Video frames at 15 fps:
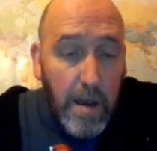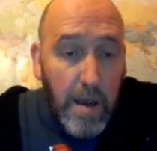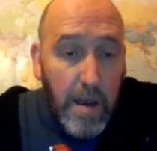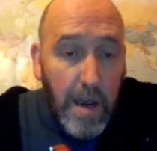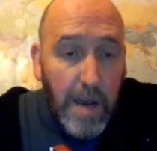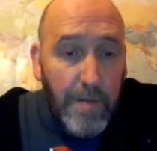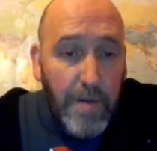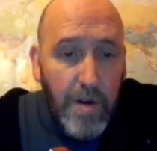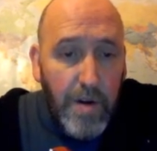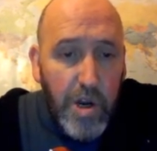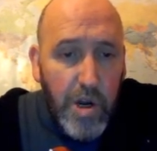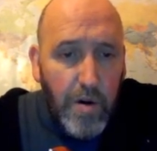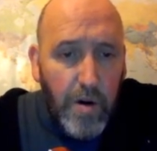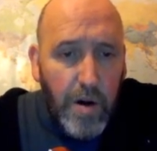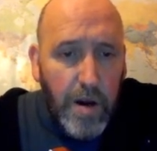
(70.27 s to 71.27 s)
I'm not
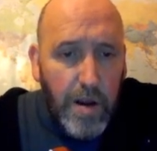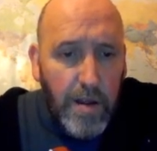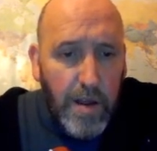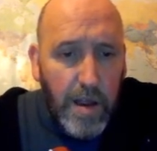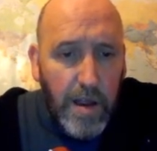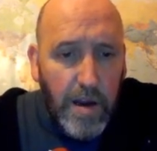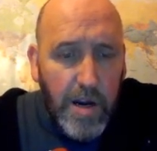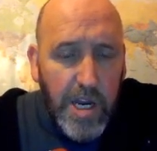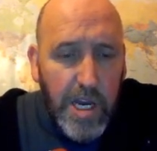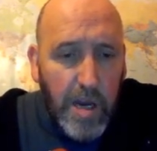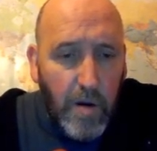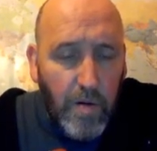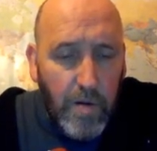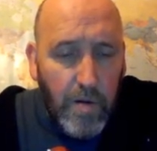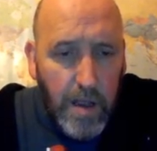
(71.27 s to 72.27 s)
sure that they're
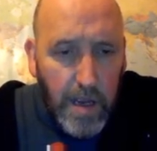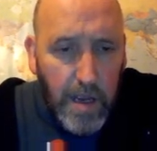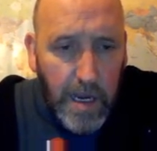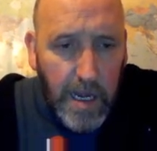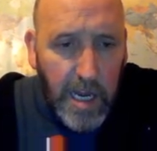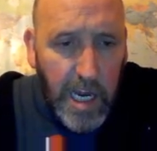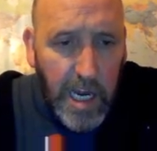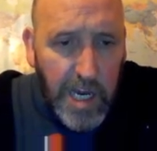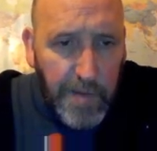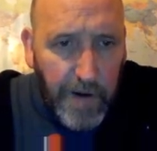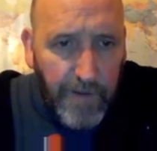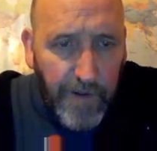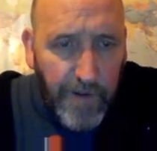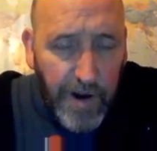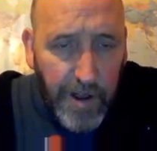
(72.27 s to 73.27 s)
still
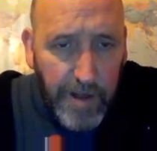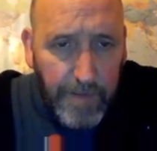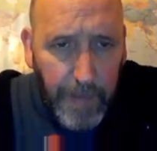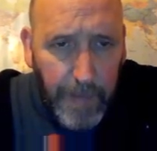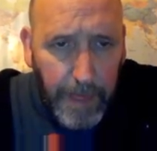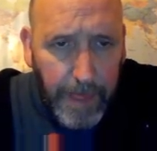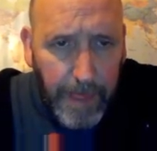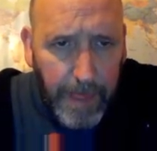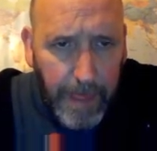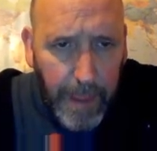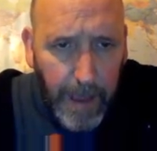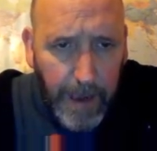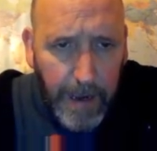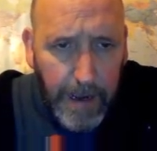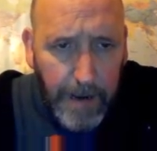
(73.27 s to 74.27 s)
desperate for them.
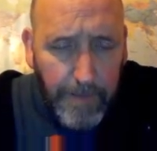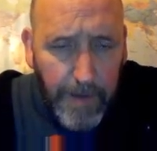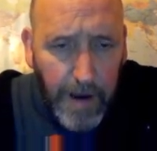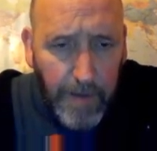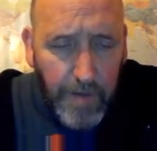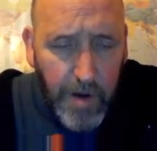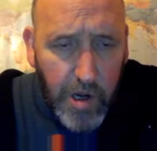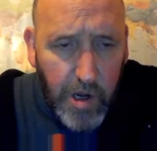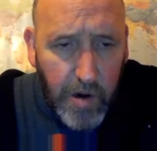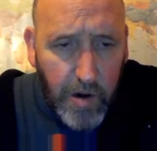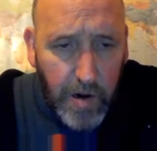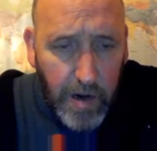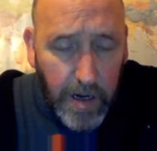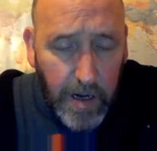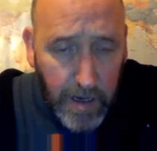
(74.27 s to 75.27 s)
I'm
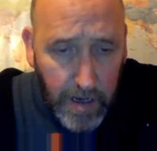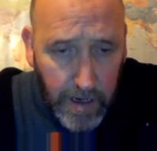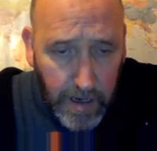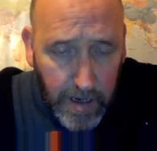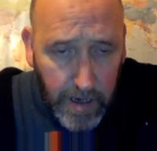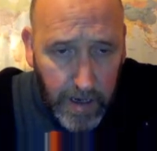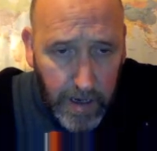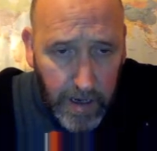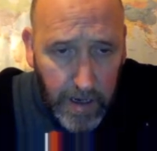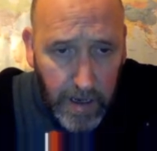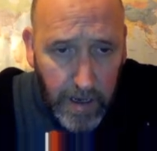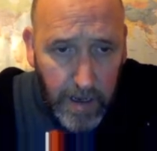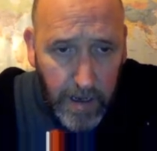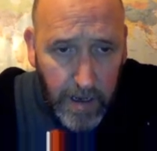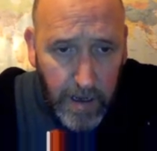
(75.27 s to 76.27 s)
sure
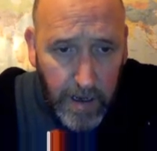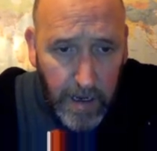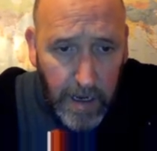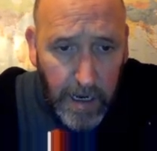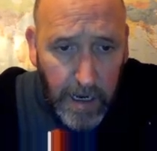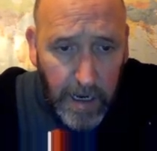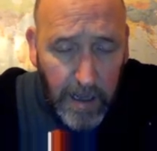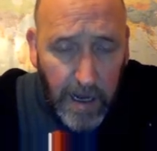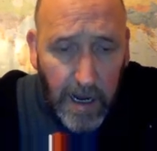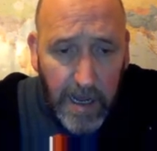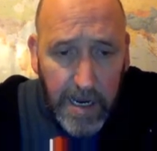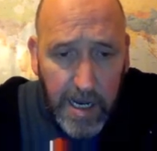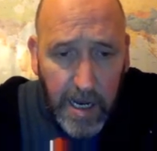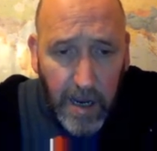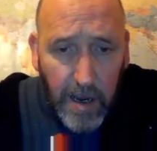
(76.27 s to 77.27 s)
the
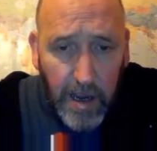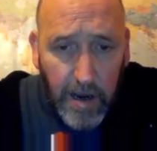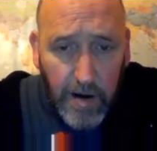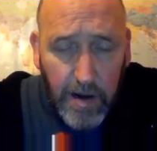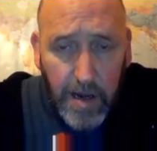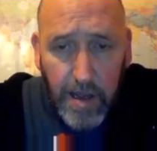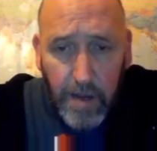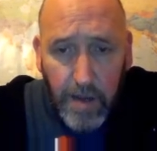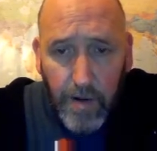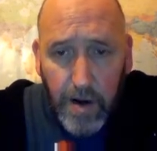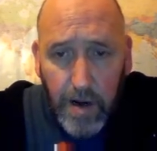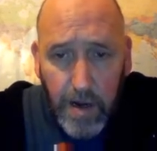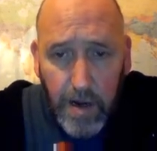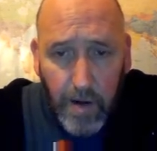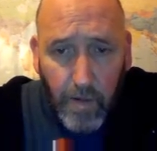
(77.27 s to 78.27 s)
last I heard they
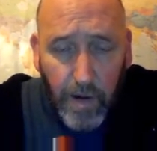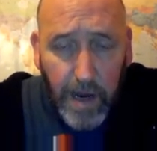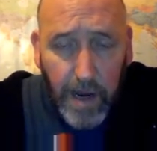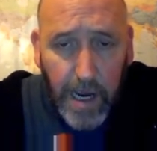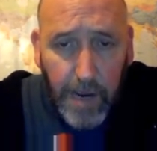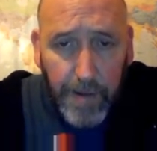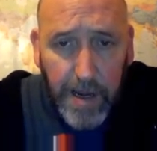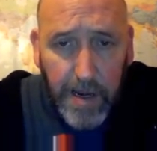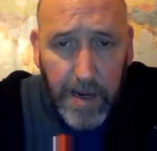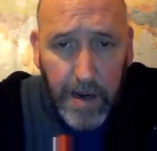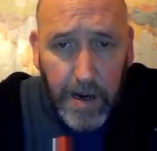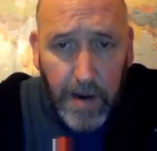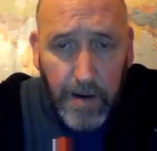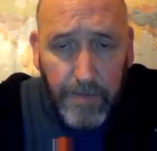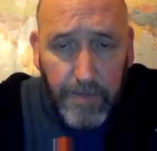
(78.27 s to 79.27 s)
were quite happy
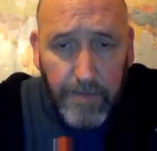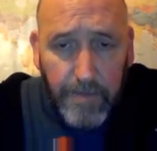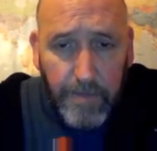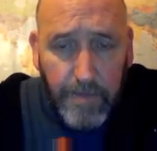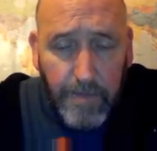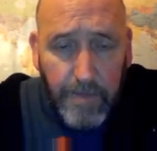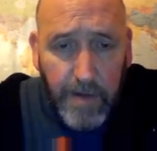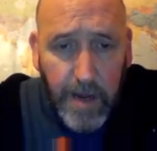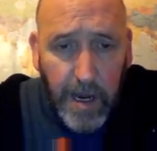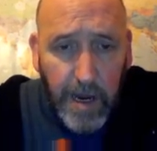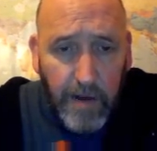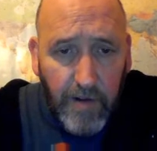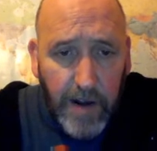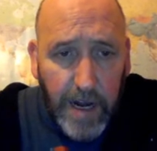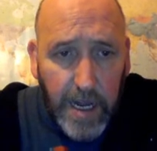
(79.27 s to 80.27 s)
to
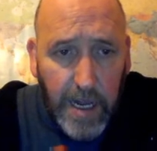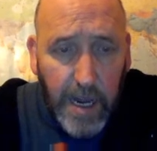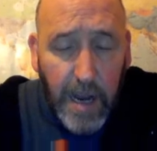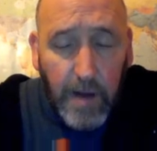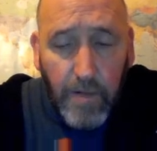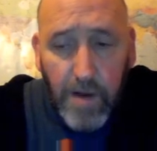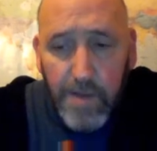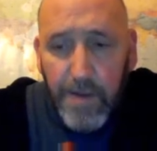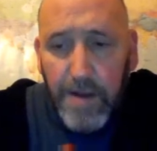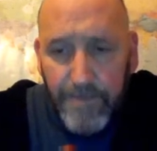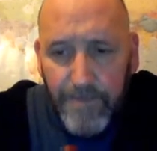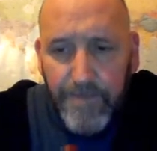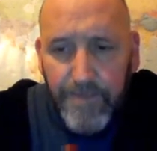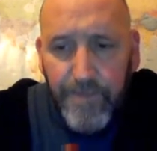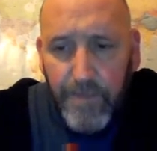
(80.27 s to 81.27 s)
take rectangles, but
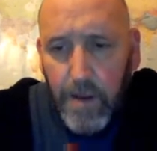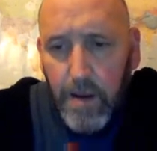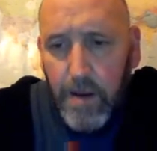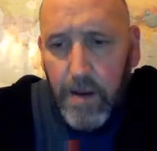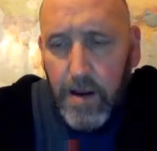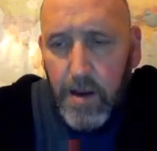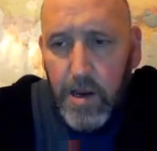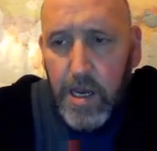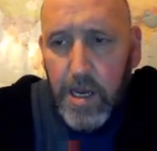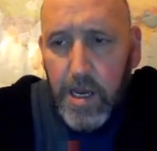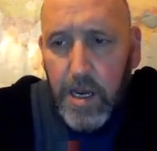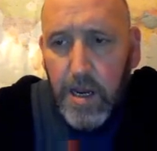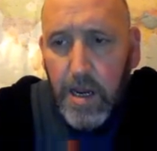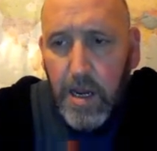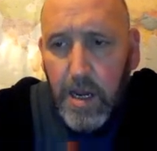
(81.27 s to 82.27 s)
just
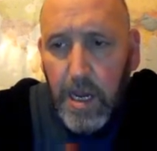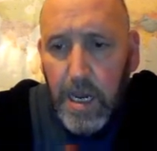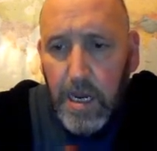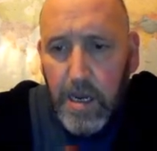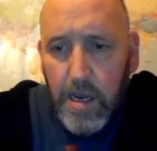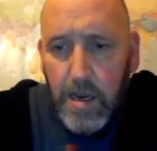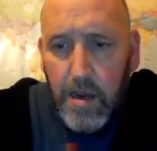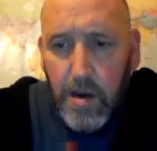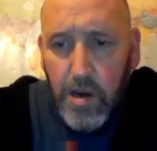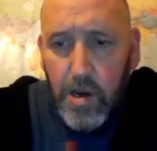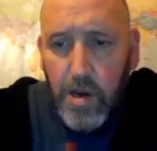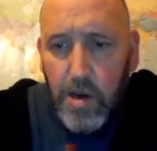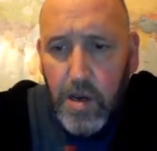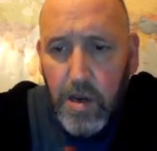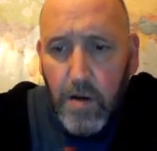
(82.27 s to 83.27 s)
in case,
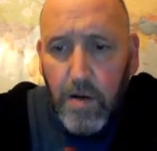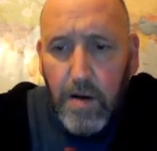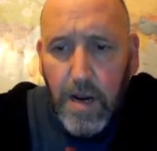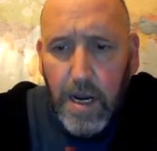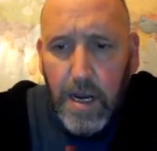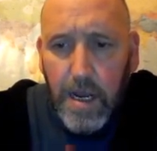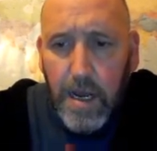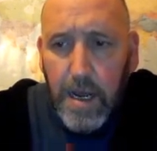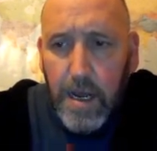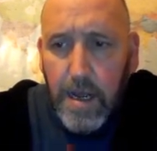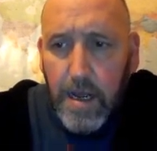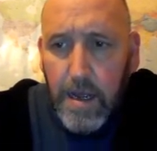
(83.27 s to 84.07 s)
just en cas.